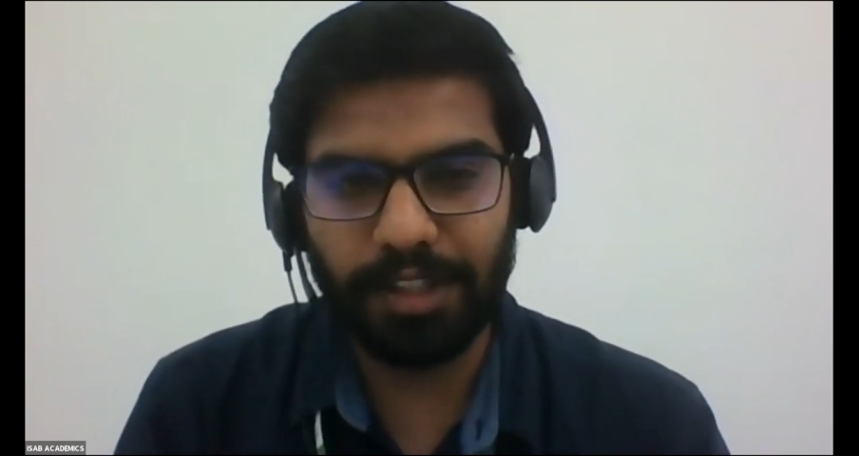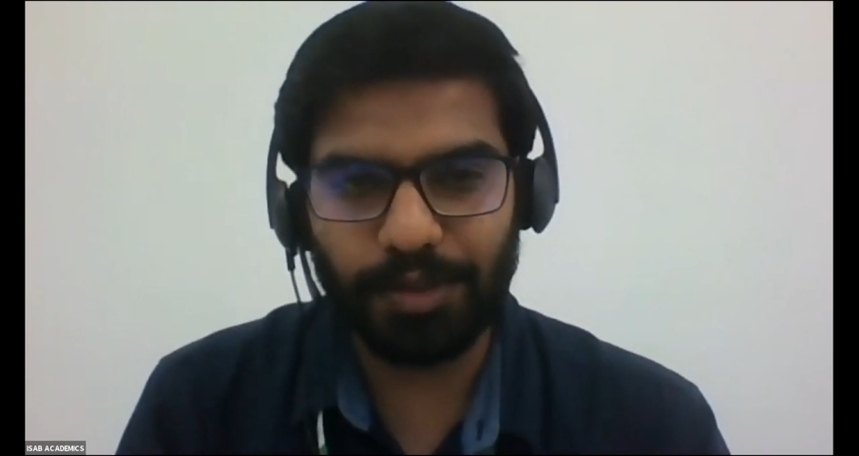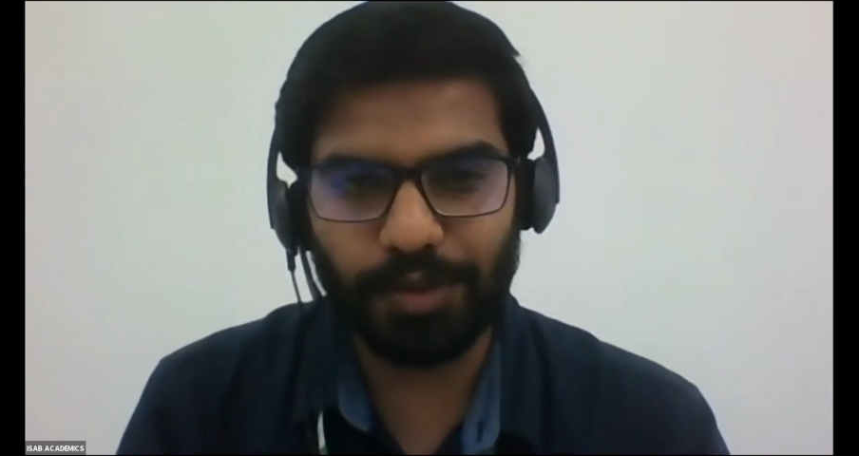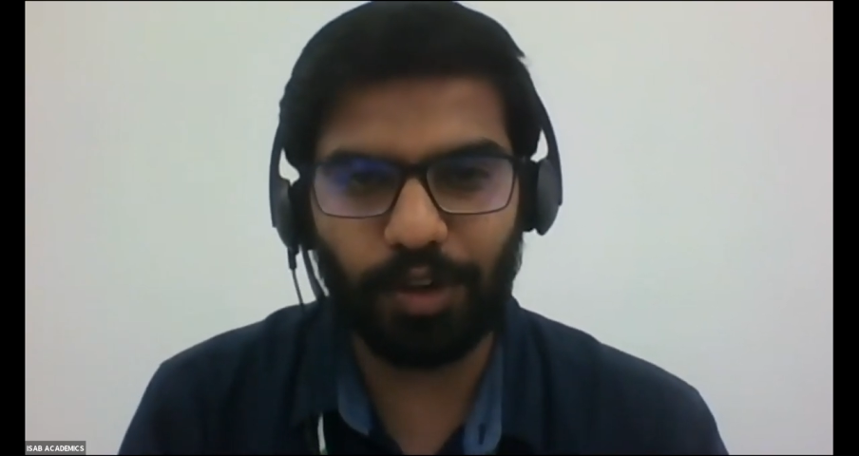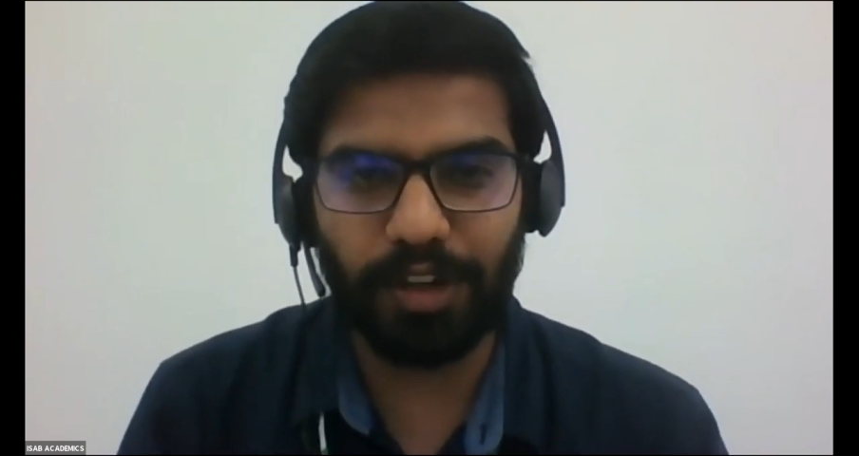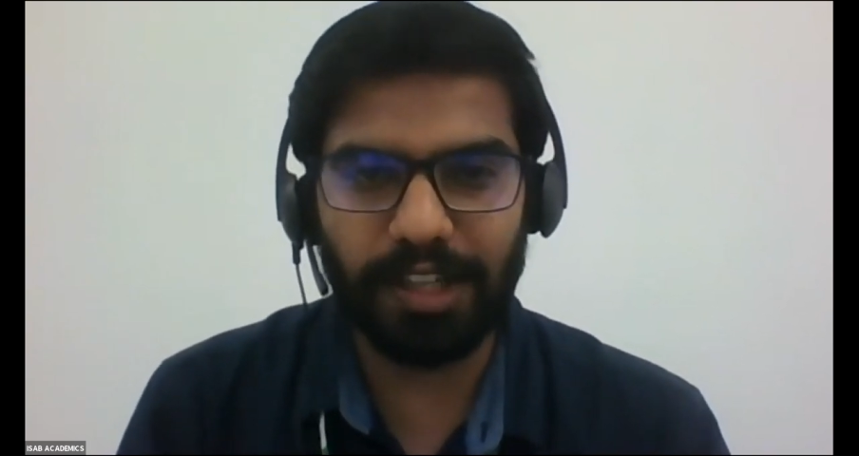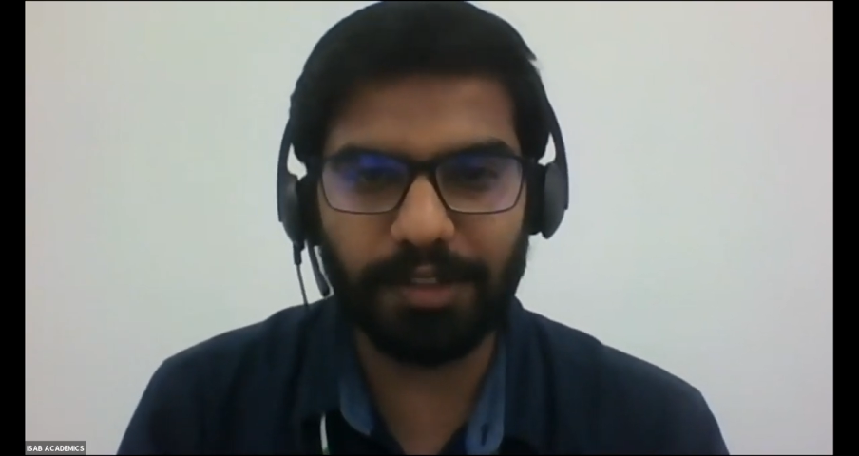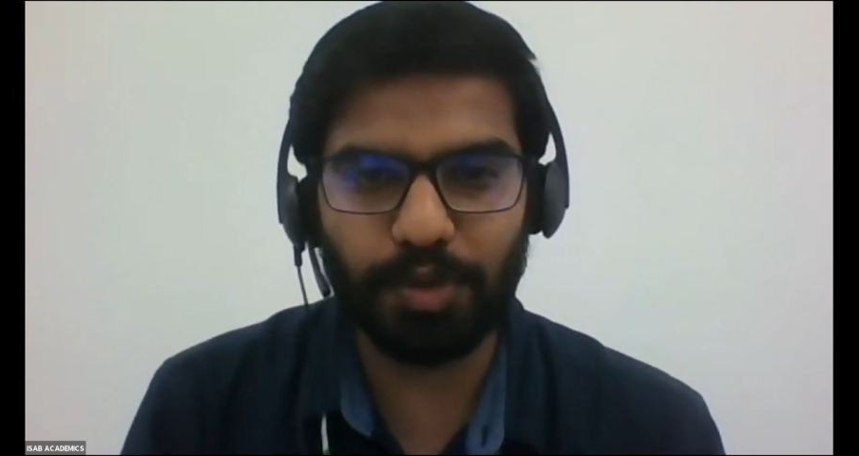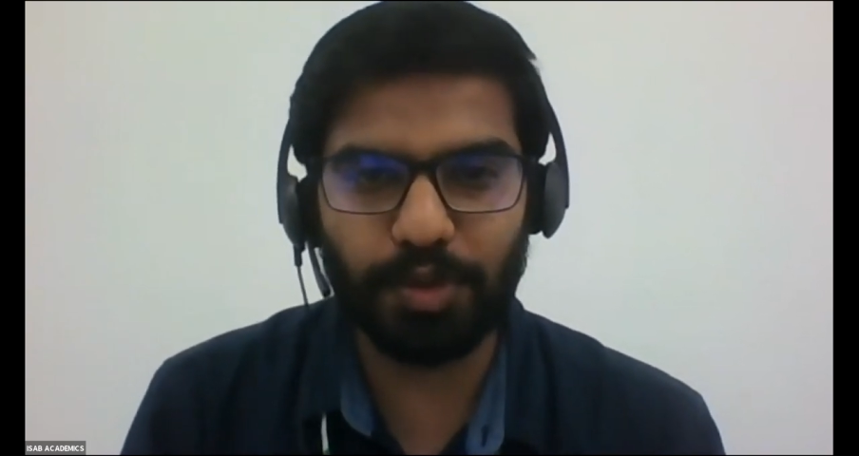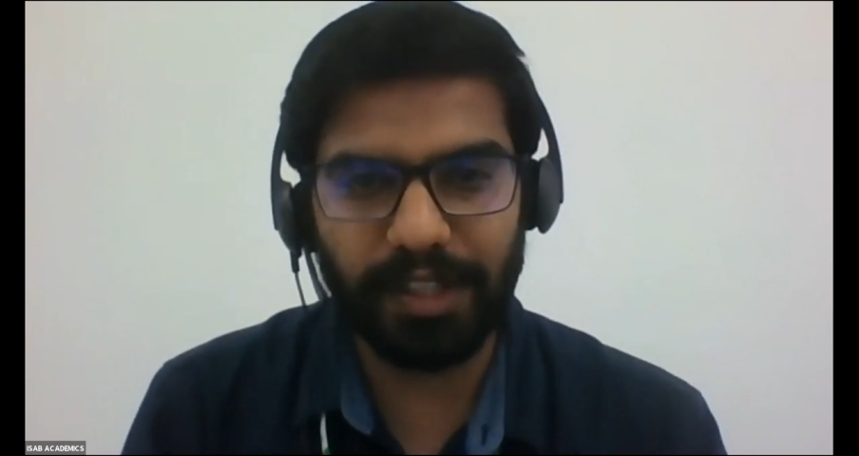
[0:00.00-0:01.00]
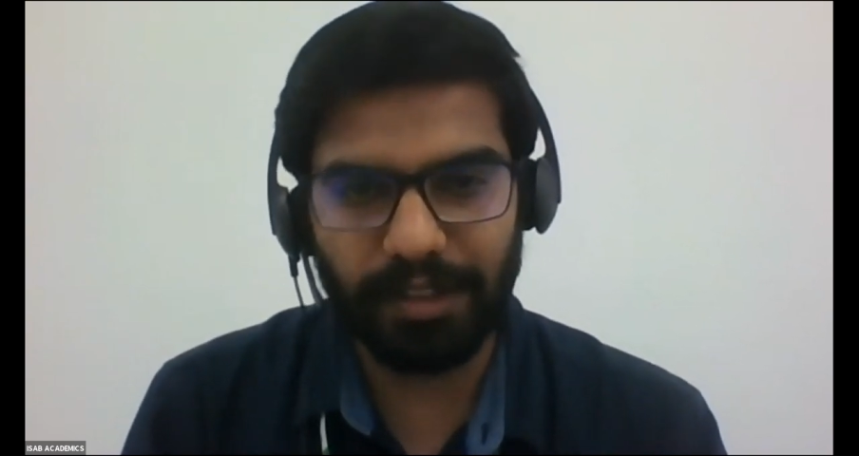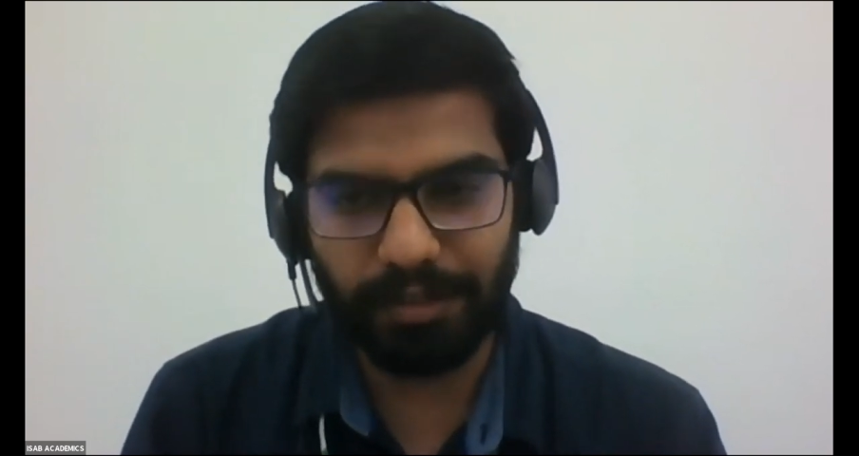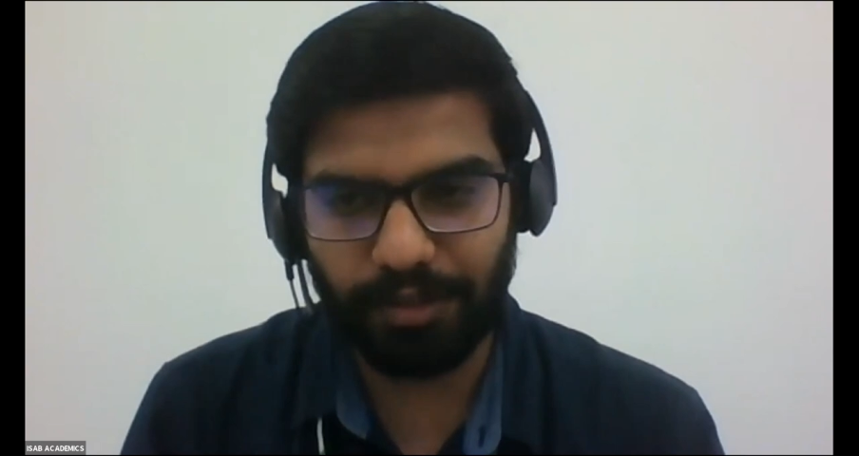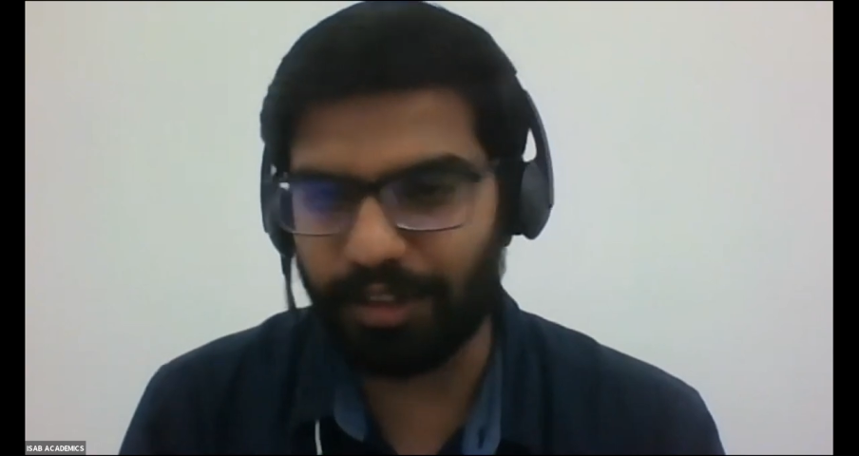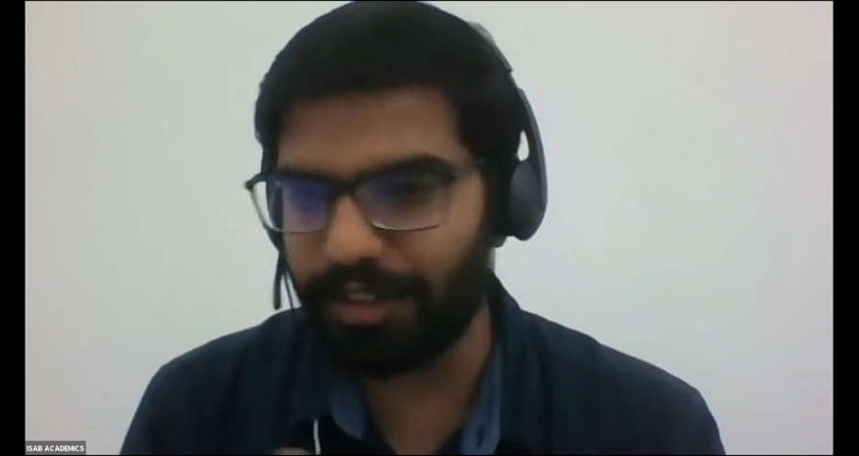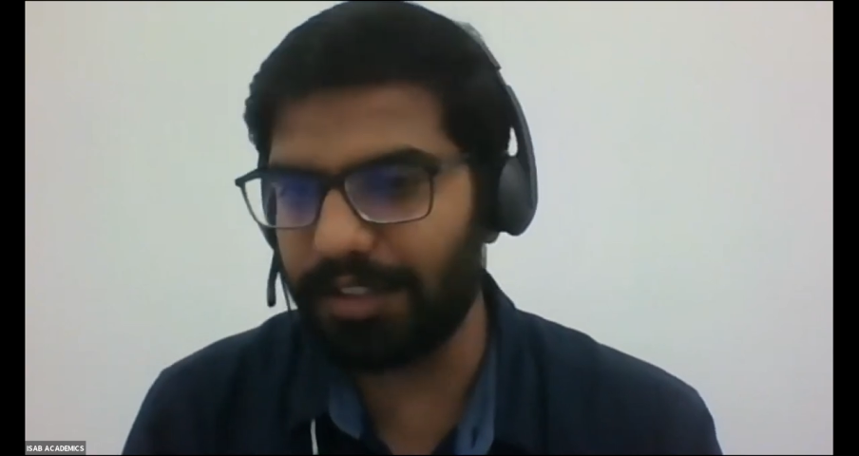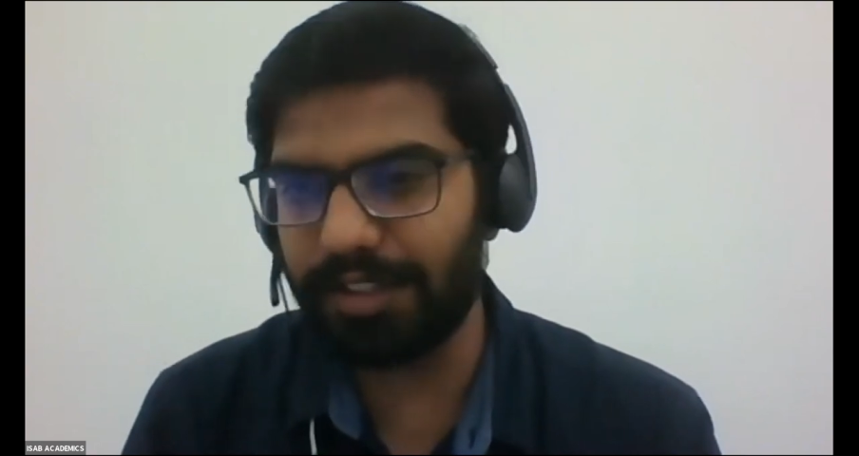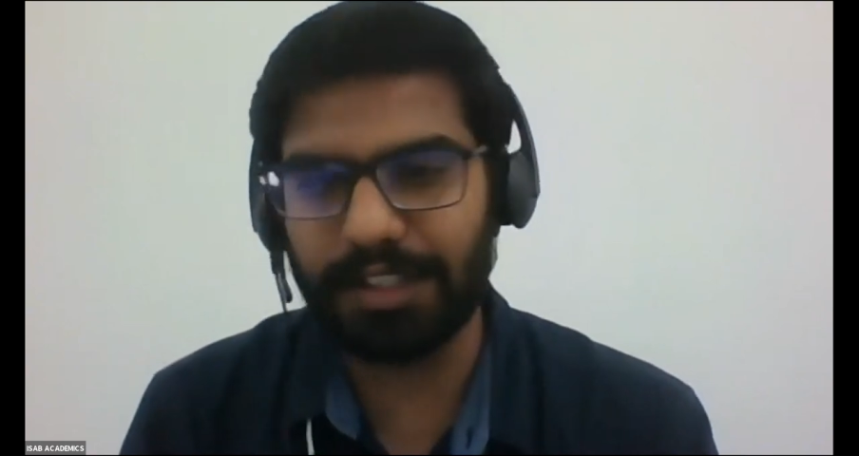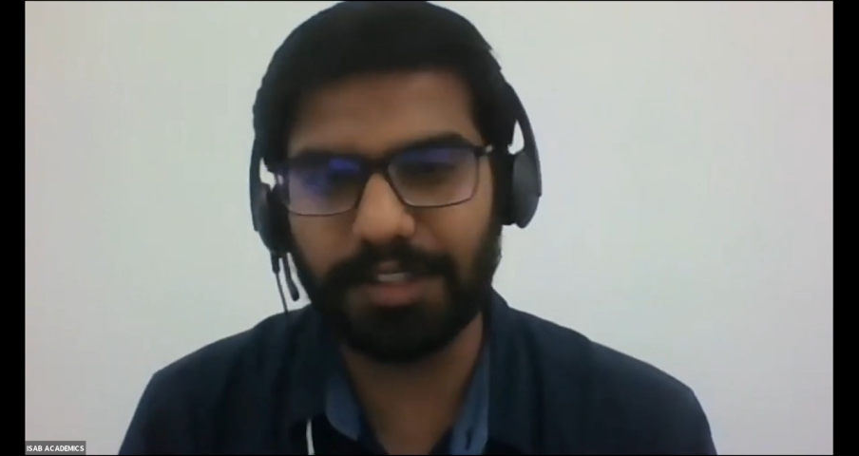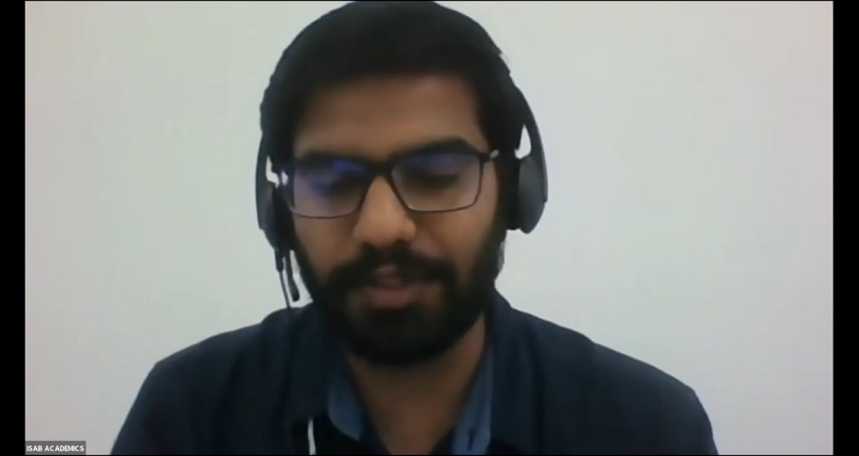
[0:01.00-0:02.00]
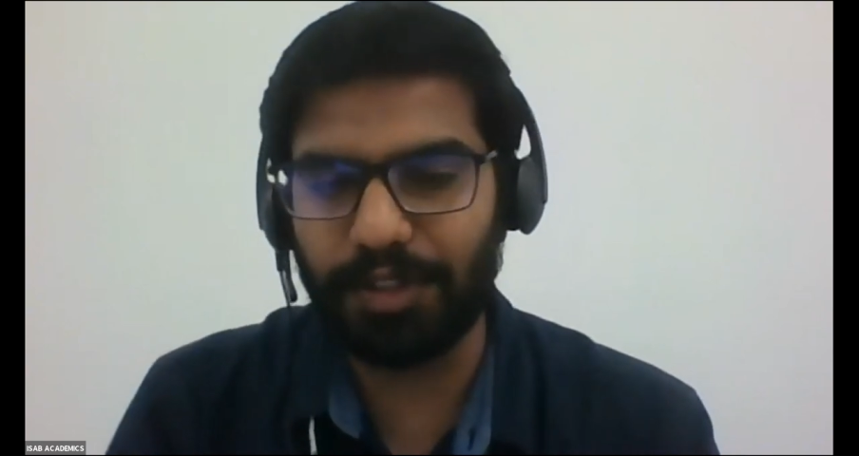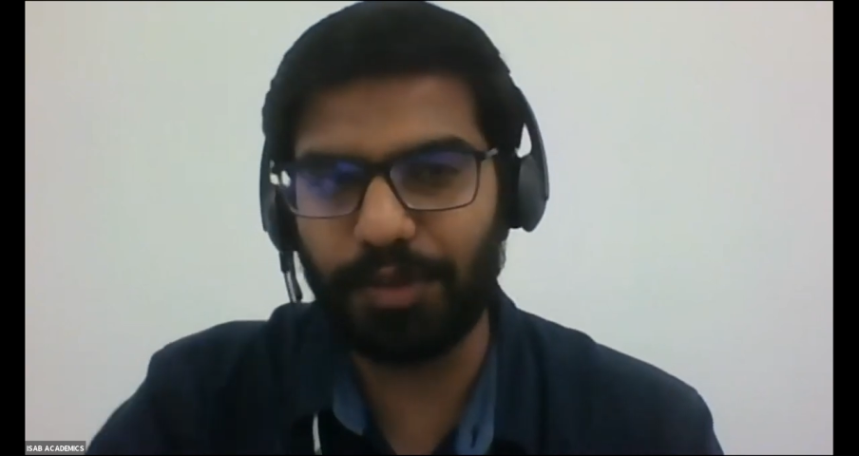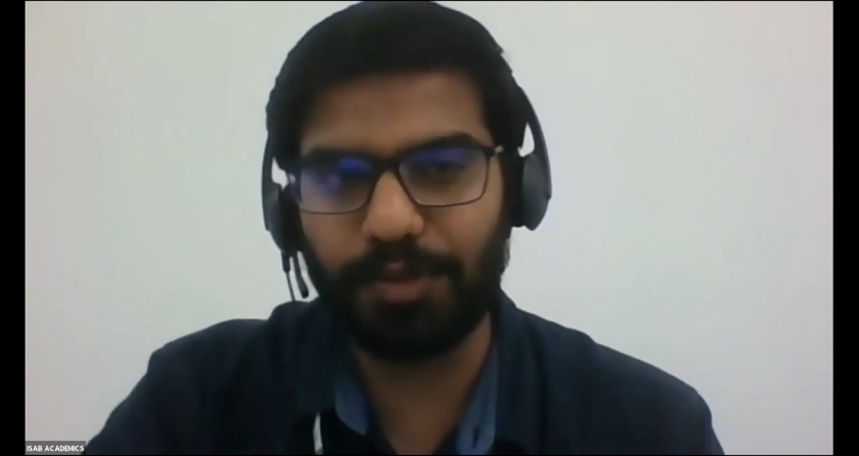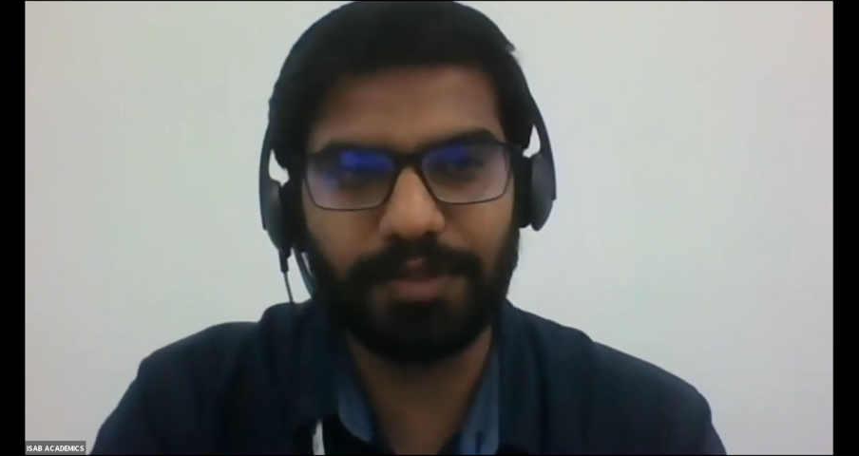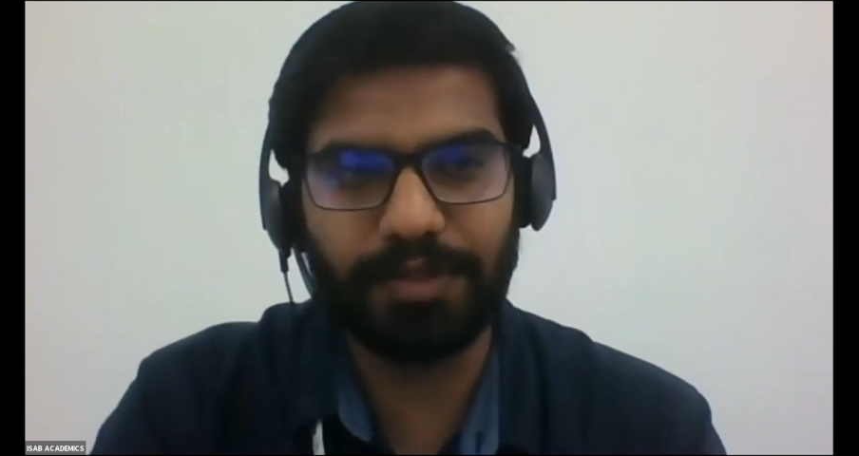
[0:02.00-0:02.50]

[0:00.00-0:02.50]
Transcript: So all have joined for this session with you.